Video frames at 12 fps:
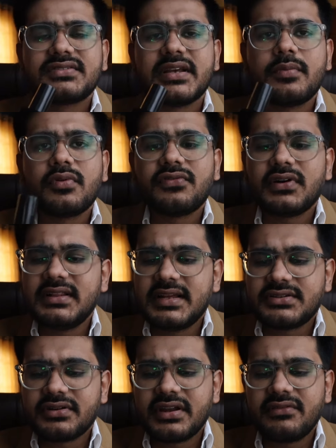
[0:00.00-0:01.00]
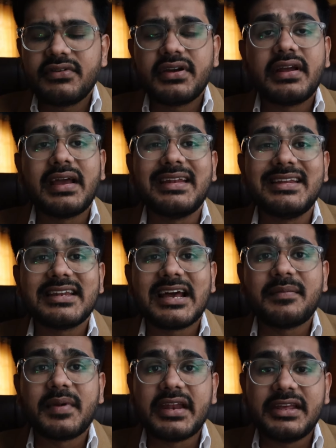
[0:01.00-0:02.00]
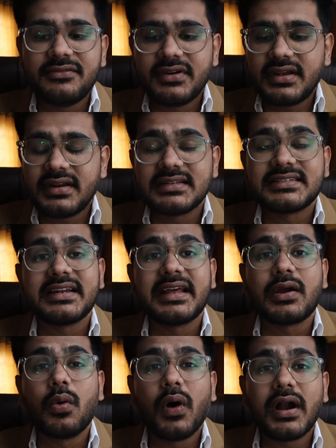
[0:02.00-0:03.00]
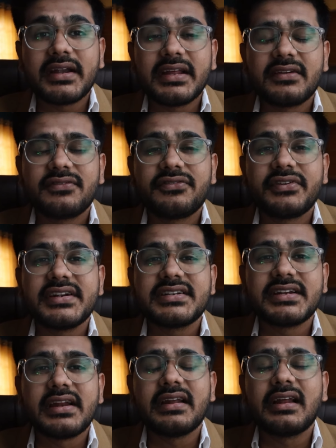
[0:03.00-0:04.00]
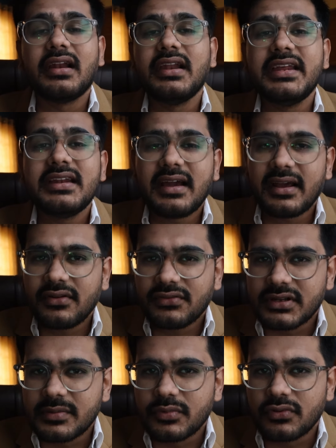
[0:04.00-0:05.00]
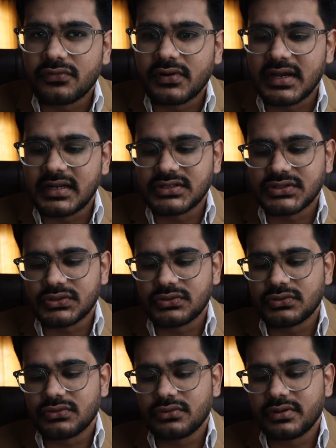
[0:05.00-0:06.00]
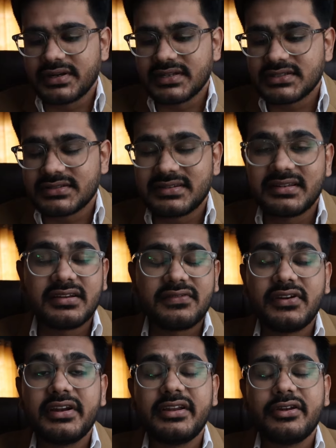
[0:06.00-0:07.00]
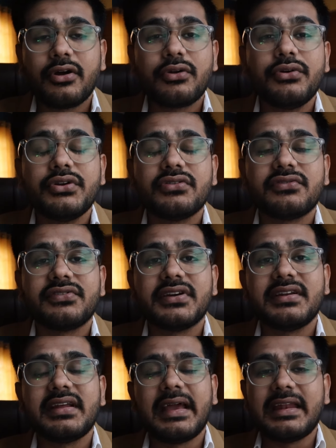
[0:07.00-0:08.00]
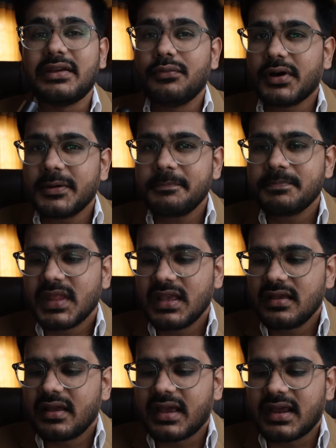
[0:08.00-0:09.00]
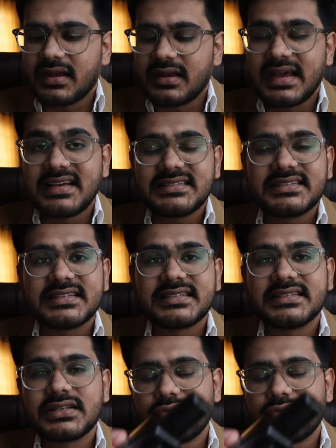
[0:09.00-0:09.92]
scent profile that you can wear anytime, anywhere. It's an aquatic, fresh, and clean kind of scent profile. So it is definitely not going to offend anyone. And as this is a